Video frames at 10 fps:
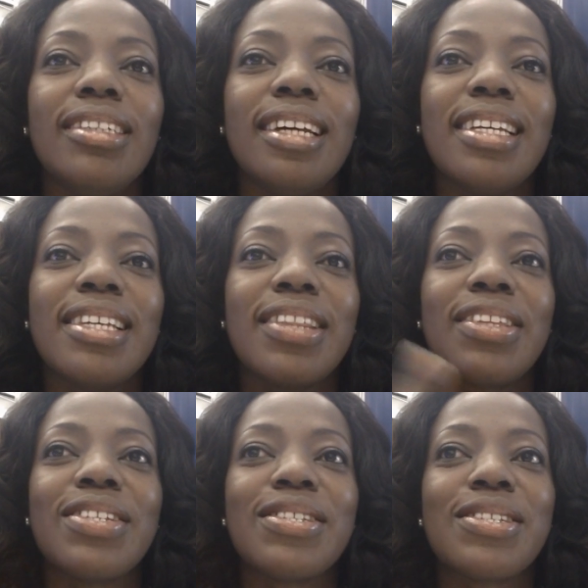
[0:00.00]
dated
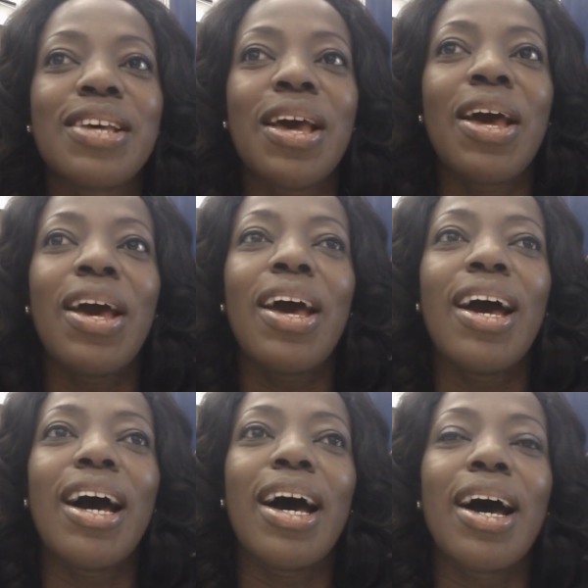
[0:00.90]
this
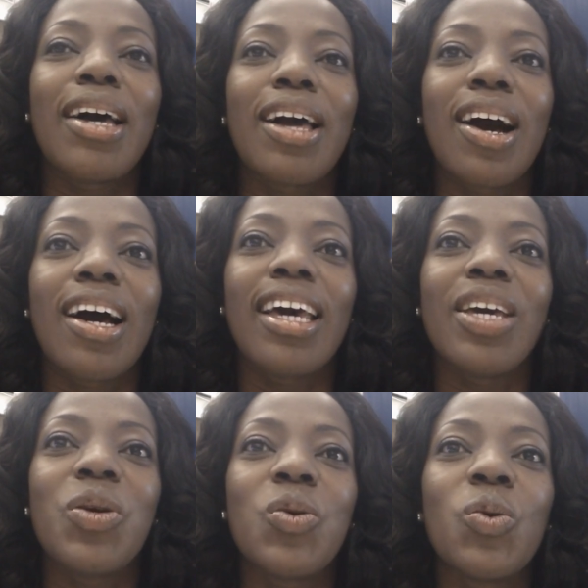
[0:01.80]
guy
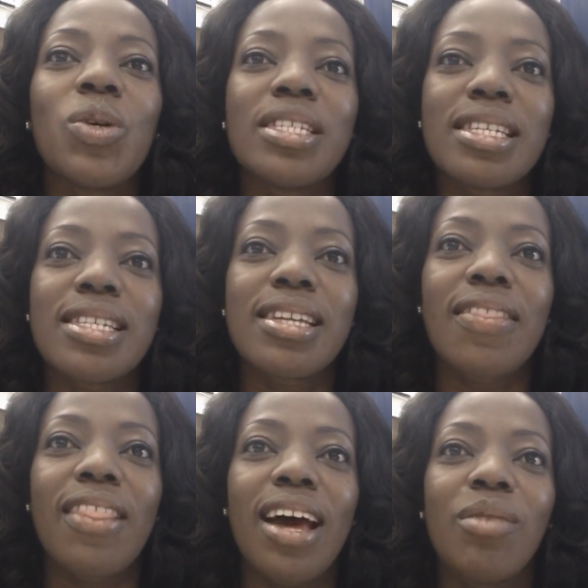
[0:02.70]
who
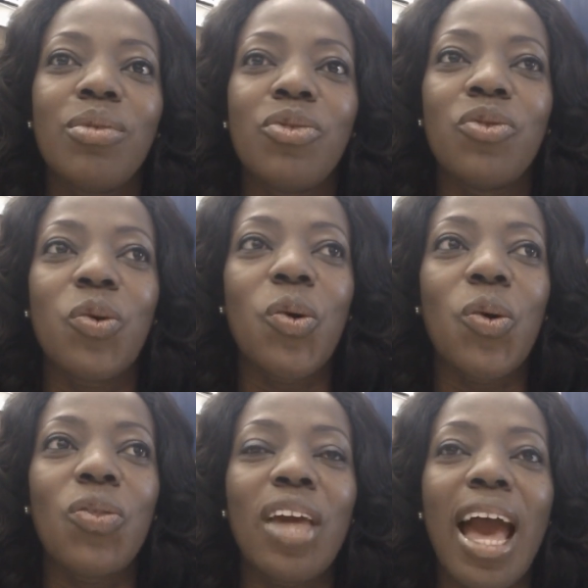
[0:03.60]
insisted that
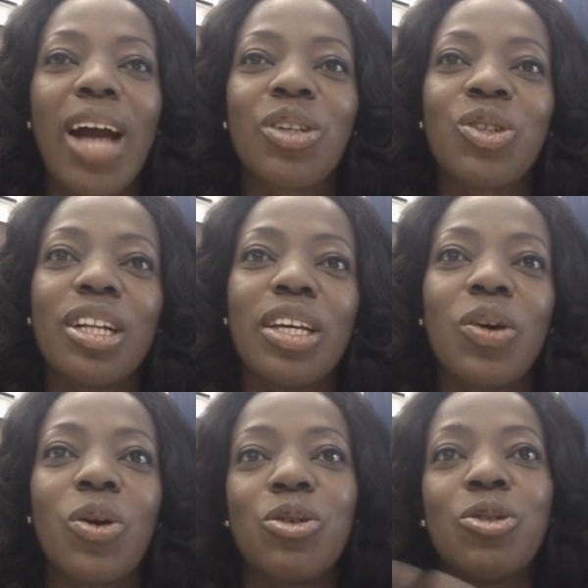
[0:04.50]
before they actually
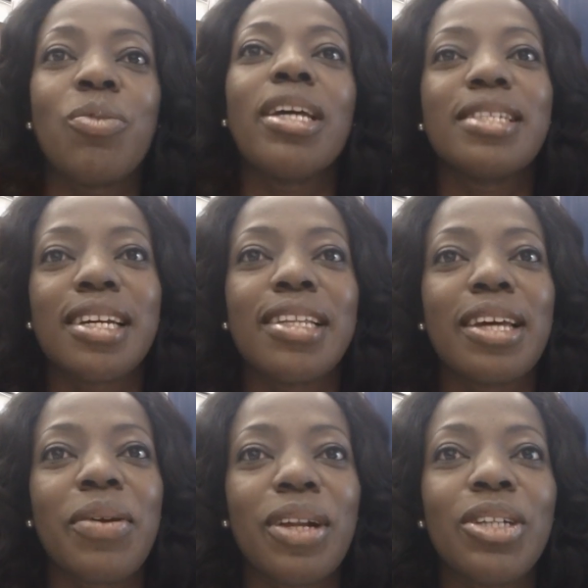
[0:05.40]
consummated
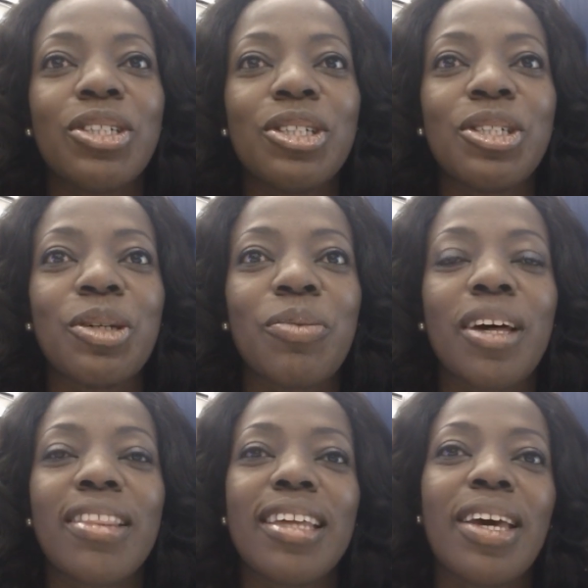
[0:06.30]
their relationship,
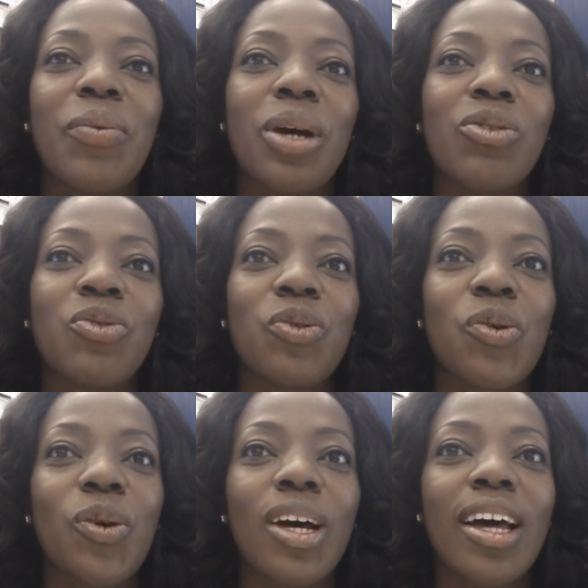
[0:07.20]
that they went
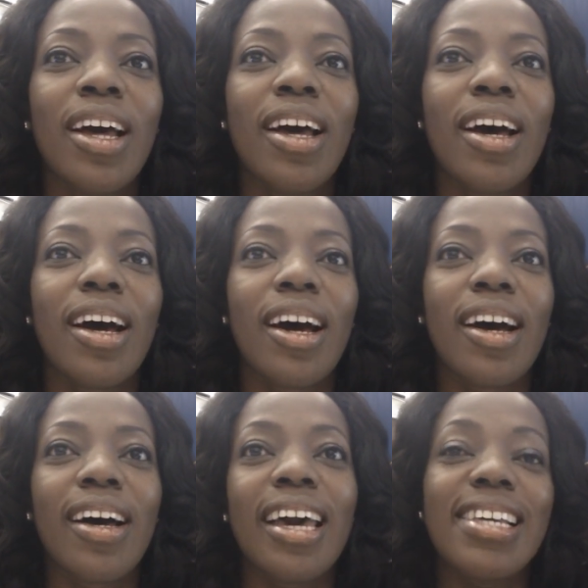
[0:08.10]
for
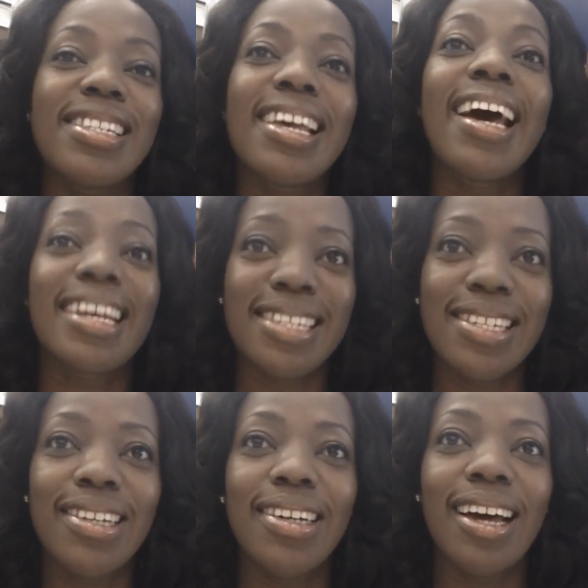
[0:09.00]
AIDS
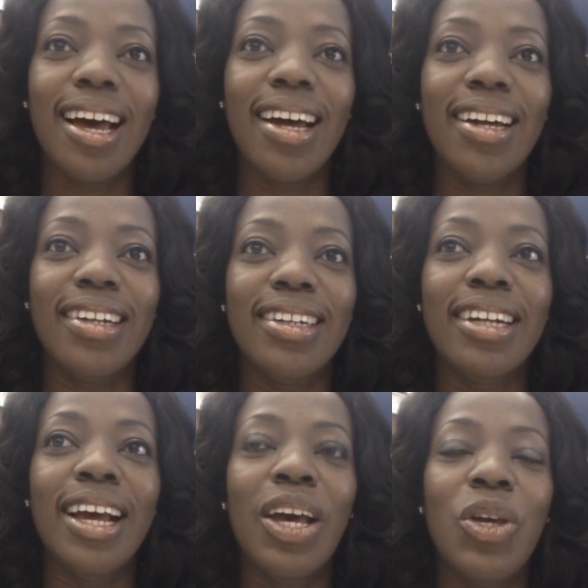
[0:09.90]
test. And
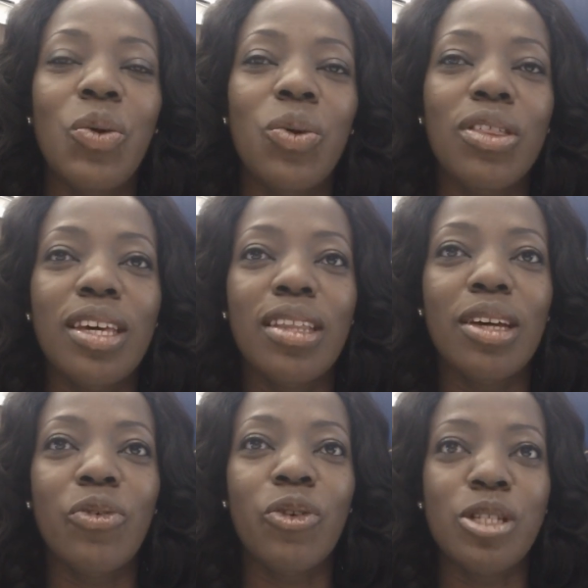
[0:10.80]
you would think
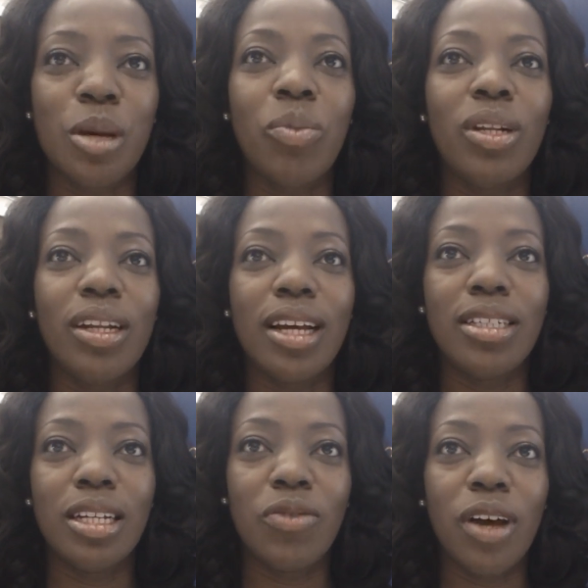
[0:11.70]
that for somebody like
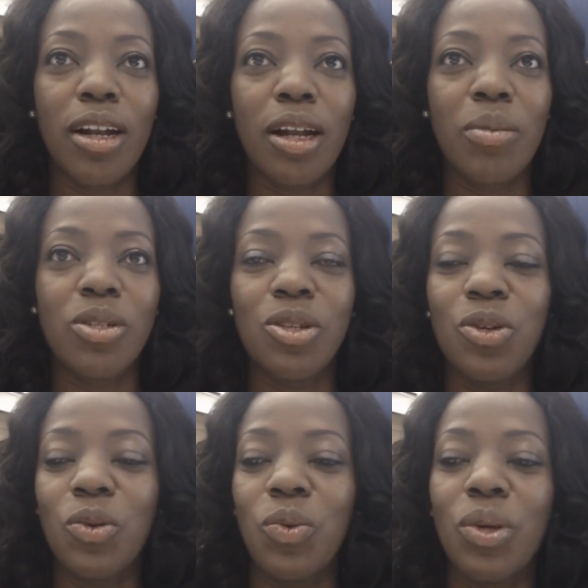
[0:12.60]
Jennifer Adams, you
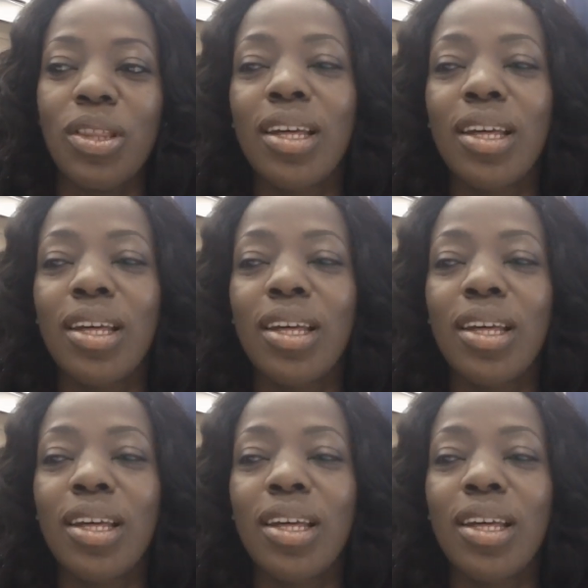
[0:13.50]
know, with